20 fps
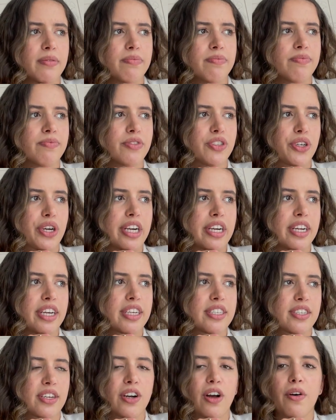
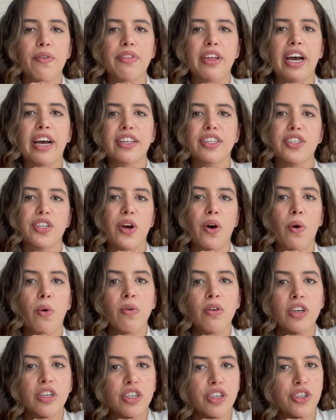trainings and all of that. So
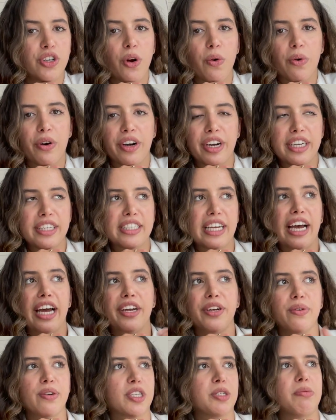no worries. I had
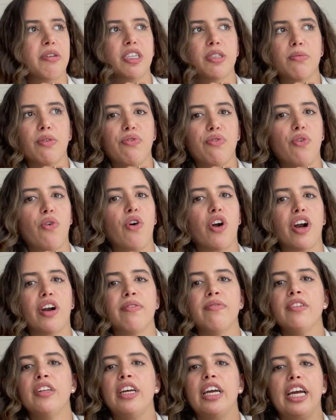no experience before.
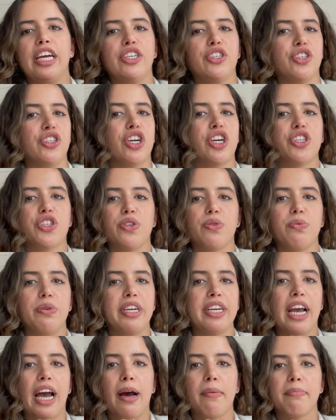Introduction week
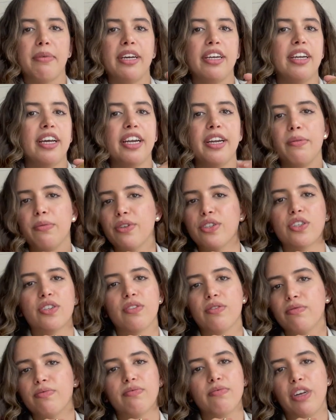happened and
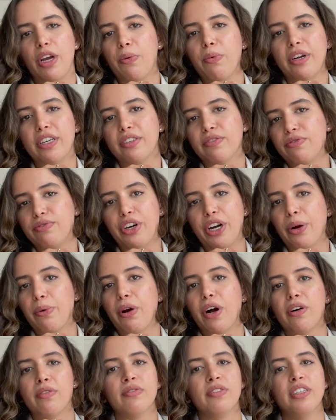it went very
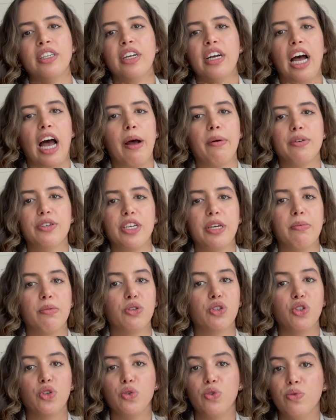well. I was able
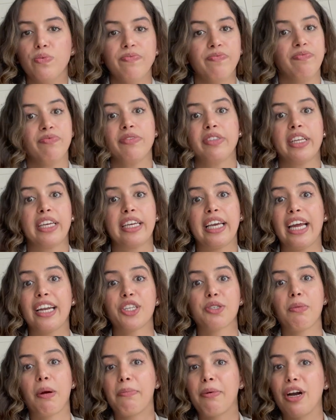to get into
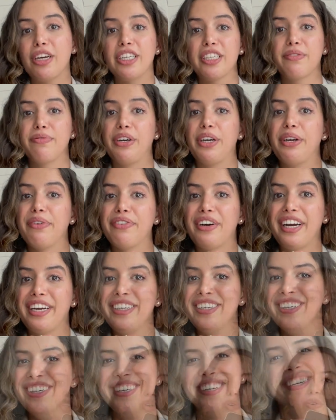my project very fine.
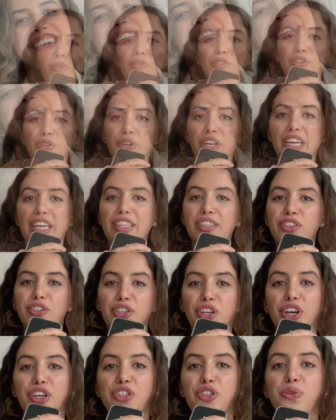Also, during
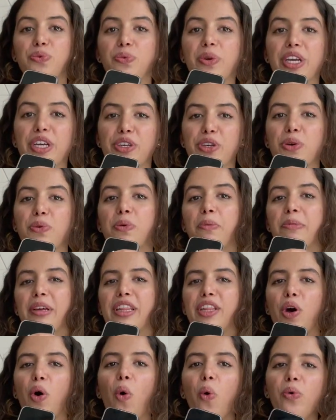introduction week, you won't
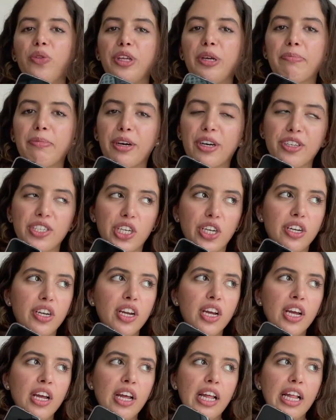be the only
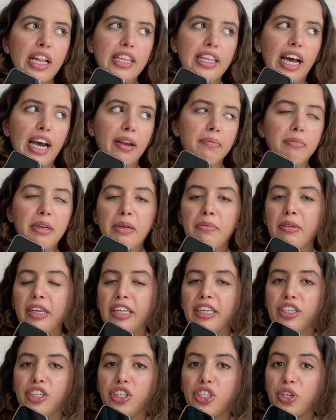person that
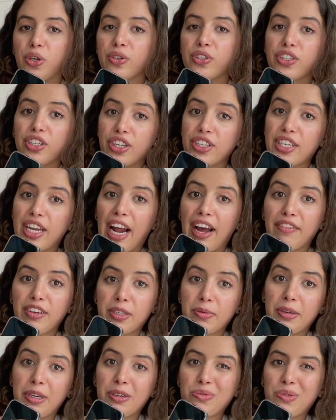maybe doesn't have
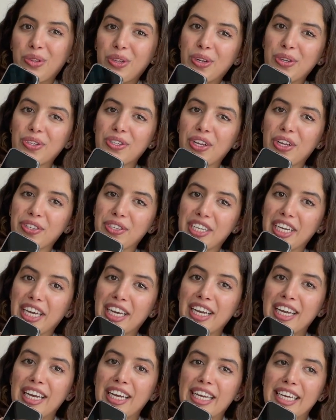experience with
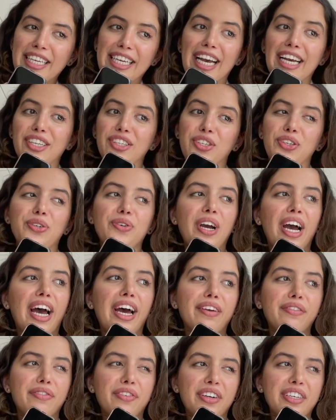consulting. Yes, you
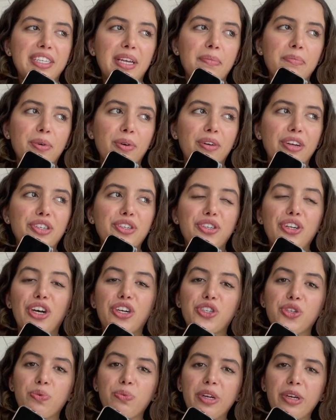had, for example,
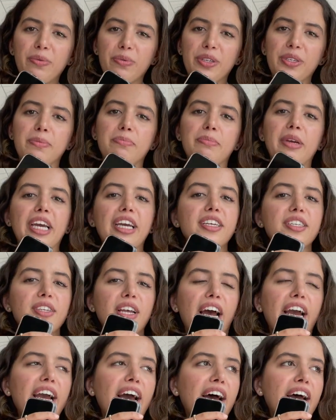introduction week was mixed.
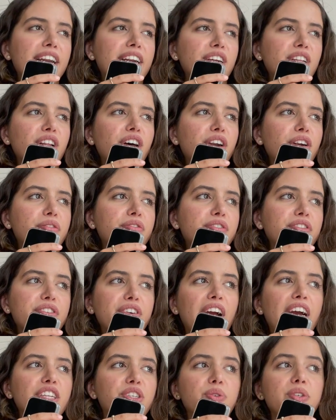I had a lot of
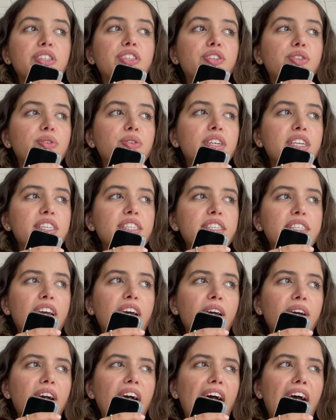graduate students
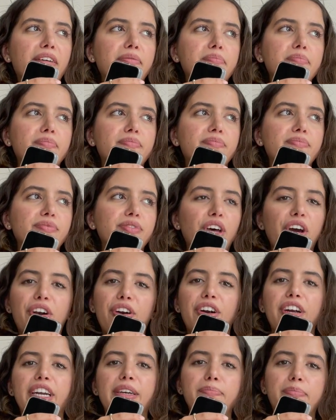that
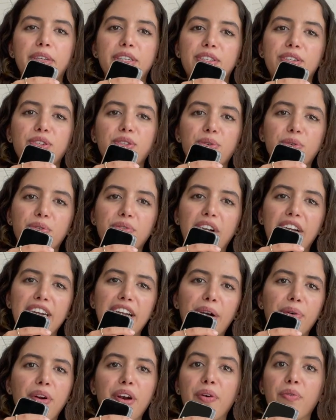are in business school right
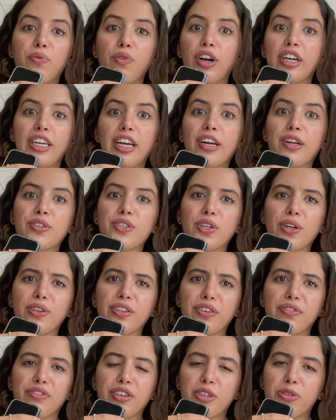now and have worked at
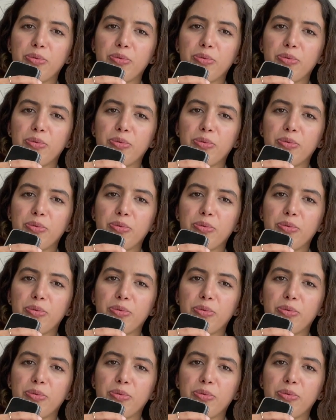consulting firms